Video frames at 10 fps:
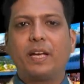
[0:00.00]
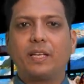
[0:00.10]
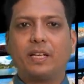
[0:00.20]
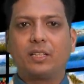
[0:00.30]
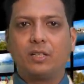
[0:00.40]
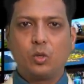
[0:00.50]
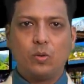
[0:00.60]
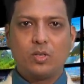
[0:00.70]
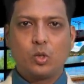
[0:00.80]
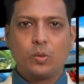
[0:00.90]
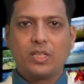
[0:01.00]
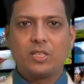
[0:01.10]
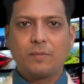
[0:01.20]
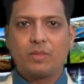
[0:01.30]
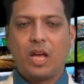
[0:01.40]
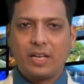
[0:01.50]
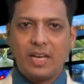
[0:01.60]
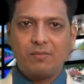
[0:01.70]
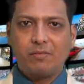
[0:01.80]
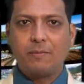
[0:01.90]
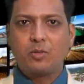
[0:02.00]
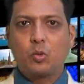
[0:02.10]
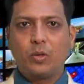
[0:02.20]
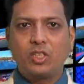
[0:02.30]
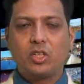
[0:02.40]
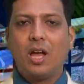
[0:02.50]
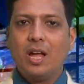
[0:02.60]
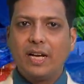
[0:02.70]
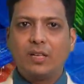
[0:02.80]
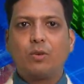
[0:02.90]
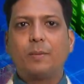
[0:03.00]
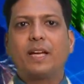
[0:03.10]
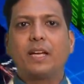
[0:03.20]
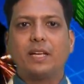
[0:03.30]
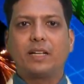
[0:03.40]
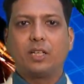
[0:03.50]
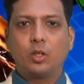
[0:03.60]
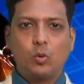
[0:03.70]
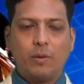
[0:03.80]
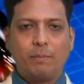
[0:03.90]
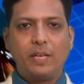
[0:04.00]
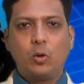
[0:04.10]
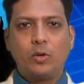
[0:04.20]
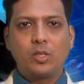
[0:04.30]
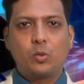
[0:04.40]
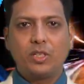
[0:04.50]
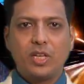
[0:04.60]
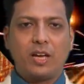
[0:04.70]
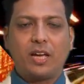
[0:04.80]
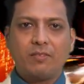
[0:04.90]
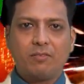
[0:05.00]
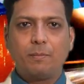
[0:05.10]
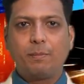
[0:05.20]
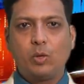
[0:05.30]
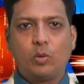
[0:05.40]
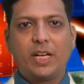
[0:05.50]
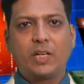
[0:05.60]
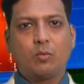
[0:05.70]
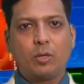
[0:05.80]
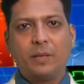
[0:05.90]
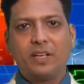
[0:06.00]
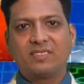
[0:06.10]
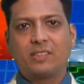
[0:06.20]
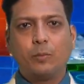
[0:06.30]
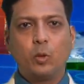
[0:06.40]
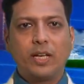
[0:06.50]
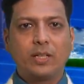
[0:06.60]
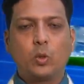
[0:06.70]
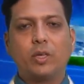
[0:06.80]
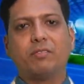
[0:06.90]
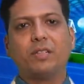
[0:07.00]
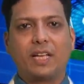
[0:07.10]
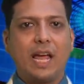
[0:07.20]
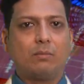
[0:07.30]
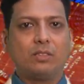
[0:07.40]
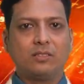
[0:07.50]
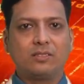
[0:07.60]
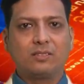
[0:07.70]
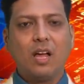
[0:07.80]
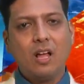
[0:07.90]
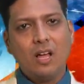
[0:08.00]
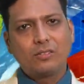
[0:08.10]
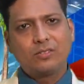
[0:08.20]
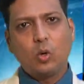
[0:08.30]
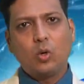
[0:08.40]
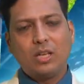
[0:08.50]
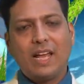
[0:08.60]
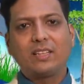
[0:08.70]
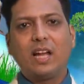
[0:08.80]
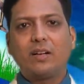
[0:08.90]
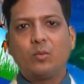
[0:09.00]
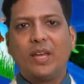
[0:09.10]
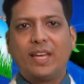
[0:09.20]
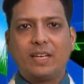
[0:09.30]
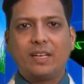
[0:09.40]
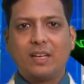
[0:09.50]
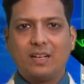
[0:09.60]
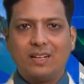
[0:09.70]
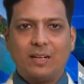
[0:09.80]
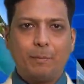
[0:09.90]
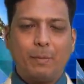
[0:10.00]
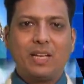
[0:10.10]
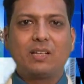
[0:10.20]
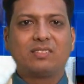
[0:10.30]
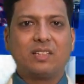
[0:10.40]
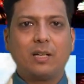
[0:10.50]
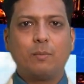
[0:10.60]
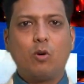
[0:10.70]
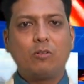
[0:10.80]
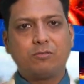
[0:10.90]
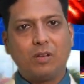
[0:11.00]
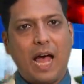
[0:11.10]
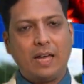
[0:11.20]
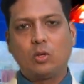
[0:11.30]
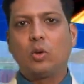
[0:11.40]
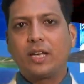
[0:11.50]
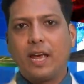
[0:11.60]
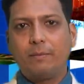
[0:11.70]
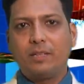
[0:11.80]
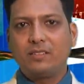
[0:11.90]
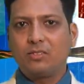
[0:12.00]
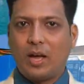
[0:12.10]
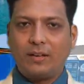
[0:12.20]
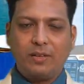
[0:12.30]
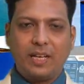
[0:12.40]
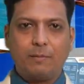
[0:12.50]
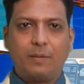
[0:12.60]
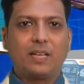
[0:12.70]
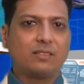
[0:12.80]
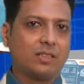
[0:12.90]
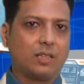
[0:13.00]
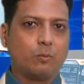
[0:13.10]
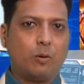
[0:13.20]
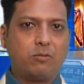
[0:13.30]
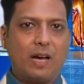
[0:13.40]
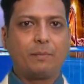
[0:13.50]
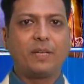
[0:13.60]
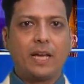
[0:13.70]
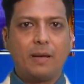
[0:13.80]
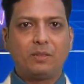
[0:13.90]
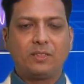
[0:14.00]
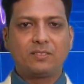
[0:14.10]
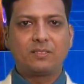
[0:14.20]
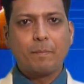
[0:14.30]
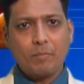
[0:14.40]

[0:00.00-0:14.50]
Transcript: connected to a switch. Again from switch it would be connected to a PoE switch. Again from PoE it would be distributing to different cameras. So like that we can make a setup of analog cameras and we can make a setup of IP cameras.